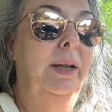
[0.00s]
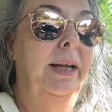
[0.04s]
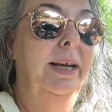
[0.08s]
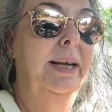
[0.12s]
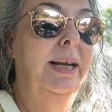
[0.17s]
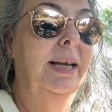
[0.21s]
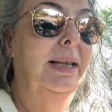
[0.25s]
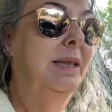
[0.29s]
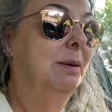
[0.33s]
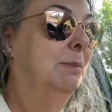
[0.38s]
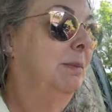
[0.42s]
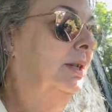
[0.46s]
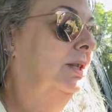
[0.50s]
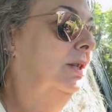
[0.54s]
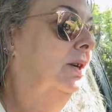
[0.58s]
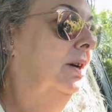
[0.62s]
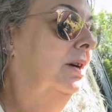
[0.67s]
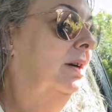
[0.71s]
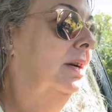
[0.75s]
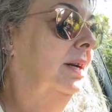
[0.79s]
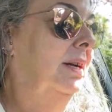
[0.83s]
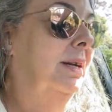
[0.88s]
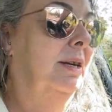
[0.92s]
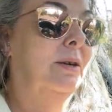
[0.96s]
I get them at
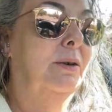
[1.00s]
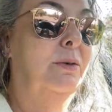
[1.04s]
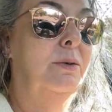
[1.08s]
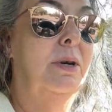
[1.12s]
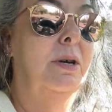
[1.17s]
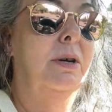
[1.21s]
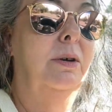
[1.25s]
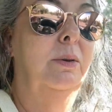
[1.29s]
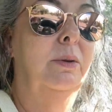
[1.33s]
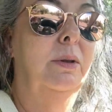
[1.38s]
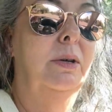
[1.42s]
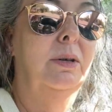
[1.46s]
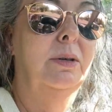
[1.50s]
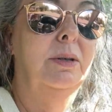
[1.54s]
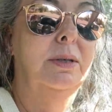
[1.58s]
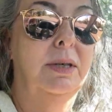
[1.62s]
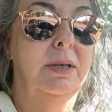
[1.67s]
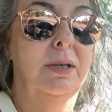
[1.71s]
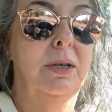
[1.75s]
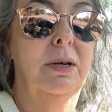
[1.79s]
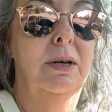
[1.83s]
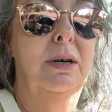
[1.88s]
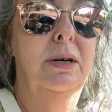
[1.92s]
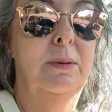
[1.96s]
Target? I don't know. There's a
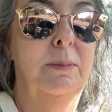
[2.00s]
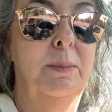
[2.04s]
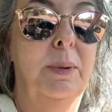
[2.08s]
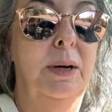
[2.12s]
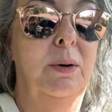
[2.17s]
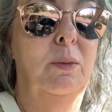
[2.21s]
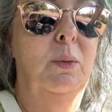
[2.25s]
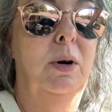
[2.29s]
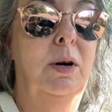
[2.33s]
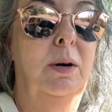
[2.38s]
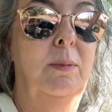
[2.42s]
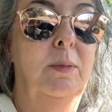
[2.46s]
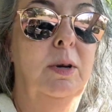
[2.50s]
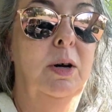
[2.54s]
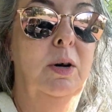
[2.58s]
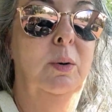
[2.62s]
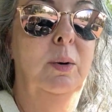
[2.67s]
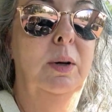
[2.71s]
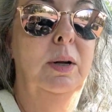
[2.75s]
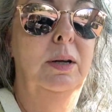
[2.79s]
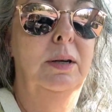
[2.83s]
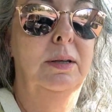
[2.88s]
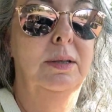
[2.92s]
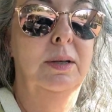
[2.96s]
Target by where I'm
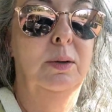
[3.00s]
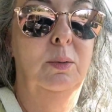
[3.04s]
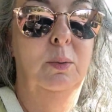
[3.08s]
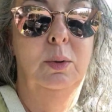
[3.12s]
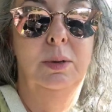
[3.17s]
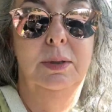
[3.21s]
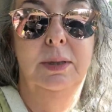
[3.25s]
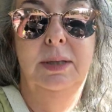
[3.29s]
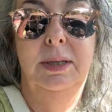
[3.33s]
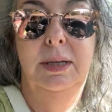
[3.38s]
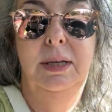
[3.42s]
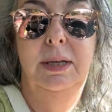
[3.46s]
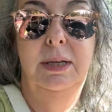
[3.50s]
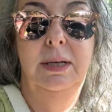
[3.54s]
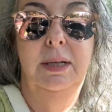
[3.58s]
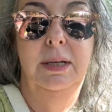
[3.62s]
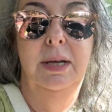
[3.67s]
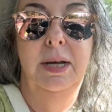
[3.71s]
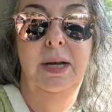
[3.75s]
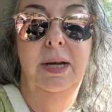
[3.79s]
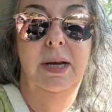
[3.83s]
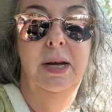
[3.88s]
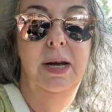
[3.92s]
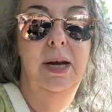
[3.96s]
going, so we'll see.
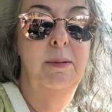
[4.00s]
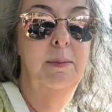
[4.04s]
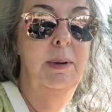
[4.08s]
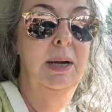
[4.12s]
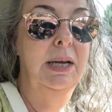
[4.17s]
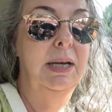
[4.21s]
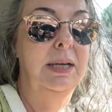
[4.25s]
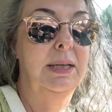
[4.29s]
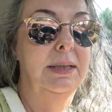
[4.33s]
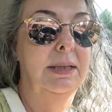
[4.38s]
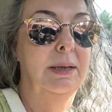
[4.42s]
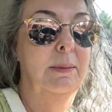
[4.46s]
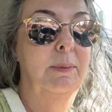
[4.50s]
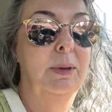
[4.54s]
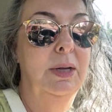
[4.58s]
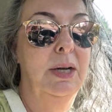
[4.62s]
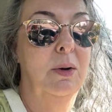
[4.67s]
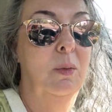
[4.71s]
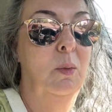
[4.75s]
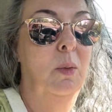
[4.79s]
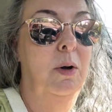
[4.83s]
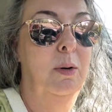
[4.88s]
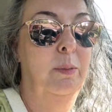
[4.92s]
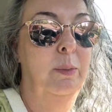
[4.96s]
I might get something
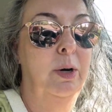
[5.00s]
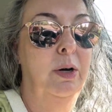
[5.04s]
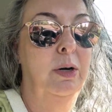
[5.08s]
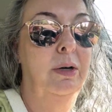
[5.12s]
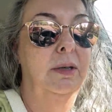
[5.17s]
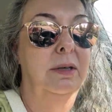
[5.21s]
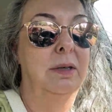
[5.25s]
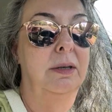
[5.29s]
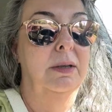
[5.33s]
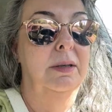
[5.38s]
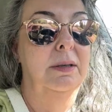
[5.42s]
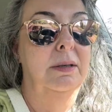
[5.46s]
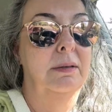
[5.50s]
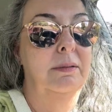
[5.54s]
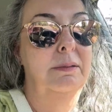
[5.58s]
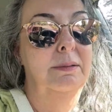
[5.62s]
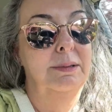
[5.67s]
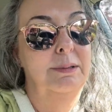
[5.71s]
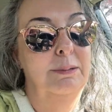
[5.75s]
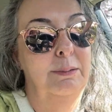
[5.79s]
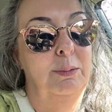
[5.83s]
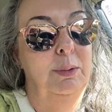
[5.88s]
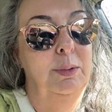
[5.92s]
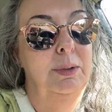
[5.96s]
at Walmart.
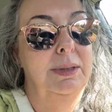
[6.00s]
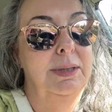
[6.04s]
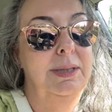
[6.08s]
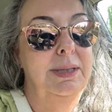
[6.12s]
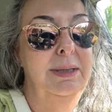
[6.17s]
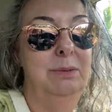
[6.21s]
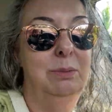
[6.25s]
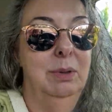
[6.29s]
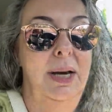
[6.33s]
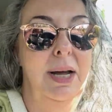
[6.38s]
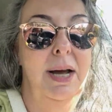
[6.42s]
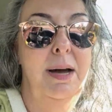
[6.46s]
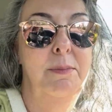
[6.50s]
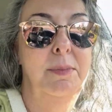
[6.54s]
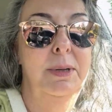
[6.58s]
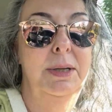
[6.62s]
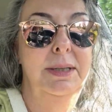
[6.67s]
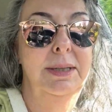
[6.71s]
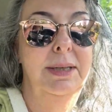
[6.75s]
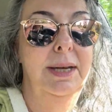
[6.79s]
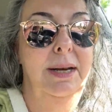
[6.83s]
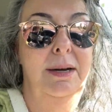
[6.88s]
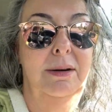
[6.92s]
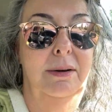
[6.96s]
We'll, we'll see what
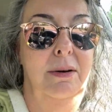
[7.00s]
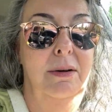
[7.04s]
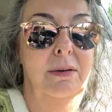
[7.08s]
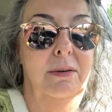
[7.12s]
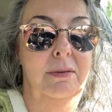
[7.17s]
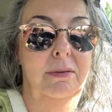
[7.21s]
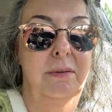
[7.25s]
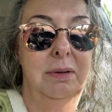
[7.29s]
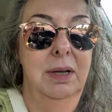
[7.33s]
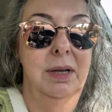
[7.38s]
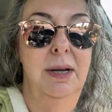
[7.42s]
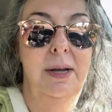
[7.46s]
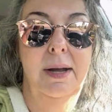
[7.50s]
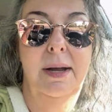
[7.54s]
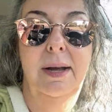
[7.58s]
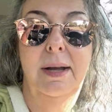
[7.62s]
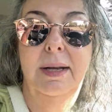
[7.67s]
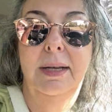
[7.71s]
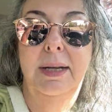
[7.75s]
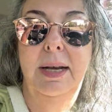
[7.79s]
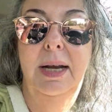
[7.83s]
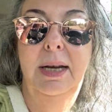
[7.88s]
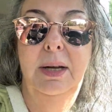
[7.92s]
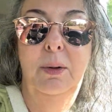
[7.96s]
happens, I don't know.
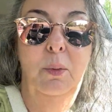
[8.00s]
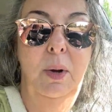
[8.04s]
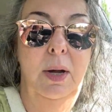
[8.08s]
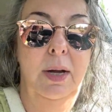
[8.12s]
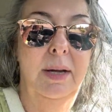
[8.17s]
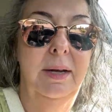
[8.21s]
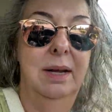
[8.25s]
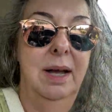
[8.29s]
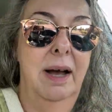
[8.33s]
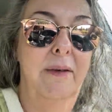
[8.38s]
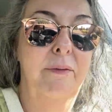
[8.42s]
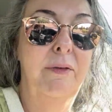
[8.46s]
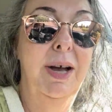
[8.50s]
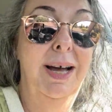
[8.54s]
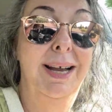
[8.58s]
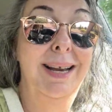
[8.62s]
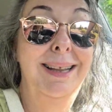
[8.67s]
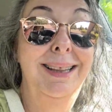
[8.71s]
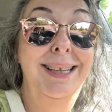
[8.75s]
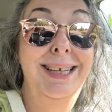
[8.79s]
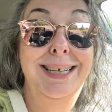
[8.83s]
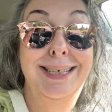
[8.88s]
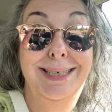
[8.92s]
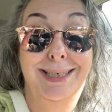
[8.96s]
Anyway, I've got a
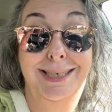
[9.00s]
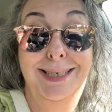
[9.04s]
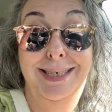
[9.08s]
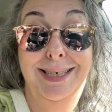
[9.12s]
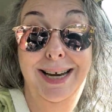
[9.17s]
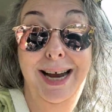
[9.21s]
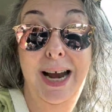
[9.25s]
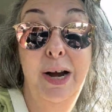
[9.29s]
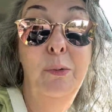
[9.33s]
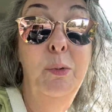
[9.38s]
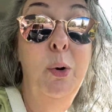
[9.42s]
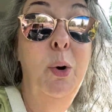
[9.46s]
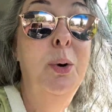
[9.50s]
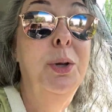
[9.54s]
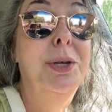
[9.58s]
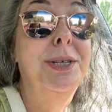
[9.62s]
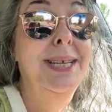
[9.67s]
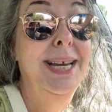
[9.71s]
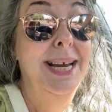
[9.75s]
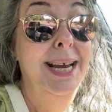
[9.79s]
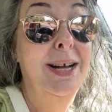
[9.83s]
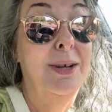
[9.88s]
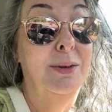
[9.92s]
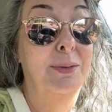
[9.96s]
list. I wrote it
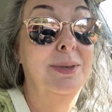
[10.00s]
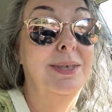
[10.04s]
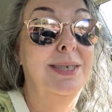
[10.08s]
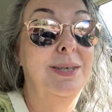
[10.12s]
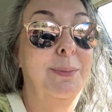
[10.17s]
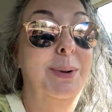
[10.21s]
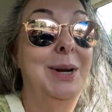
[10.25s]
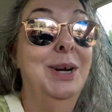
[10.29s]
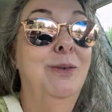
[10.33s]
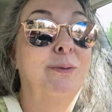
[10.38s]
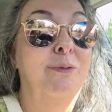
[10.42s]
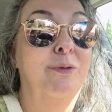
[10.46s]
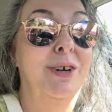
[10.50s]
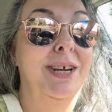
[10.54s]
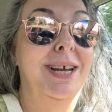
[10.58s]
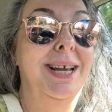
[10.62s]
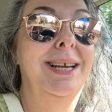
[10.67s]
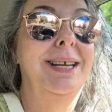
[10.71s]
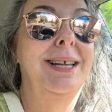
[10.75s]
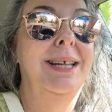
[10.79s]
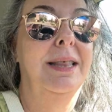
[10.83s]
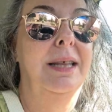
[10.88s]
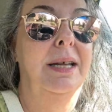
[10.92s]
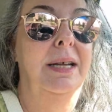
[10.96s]
down so I don't
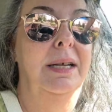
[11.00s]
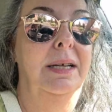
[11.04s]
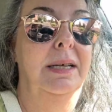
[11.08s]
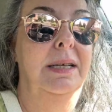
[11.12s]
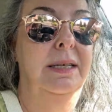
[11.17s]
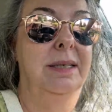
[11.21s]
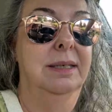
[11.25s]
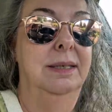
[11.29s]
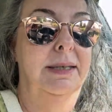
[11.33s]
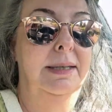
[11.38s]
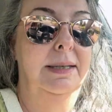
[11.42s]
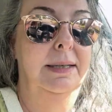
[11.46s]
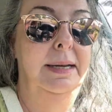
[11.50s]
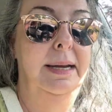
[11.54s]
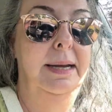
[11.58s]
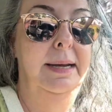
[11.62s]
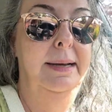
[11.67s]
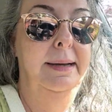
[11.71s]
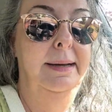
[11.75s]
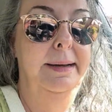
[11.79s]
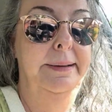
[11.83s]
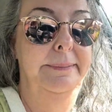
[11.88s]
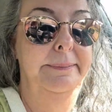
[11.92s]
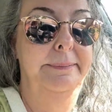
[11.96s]
forget anything, because
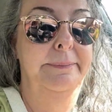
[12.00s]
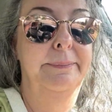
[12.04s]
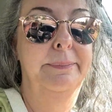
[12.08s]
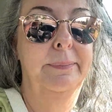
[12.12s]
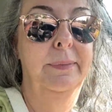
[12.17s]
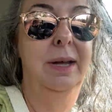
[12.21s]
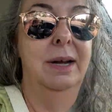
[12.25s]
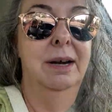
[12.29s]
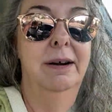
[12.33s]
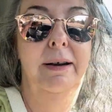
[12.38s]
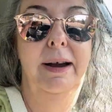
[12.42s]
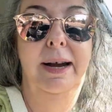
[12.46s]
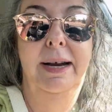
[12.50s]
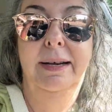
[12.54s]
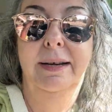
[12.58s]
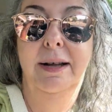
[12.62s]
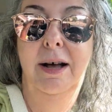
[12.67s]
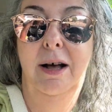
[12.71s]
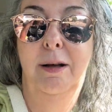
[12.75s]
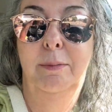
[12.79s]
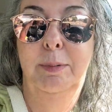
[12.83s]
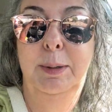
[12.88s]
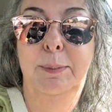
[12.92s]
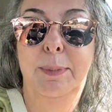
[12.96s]
yeah. All right,
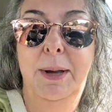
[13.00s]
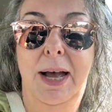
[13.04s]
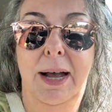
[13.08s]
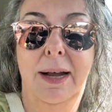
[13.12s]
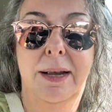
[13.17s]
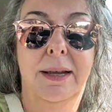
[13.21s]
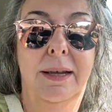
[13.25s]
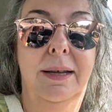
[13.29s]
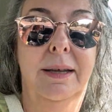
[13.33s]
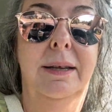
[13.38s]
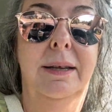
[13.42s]
I'll be back.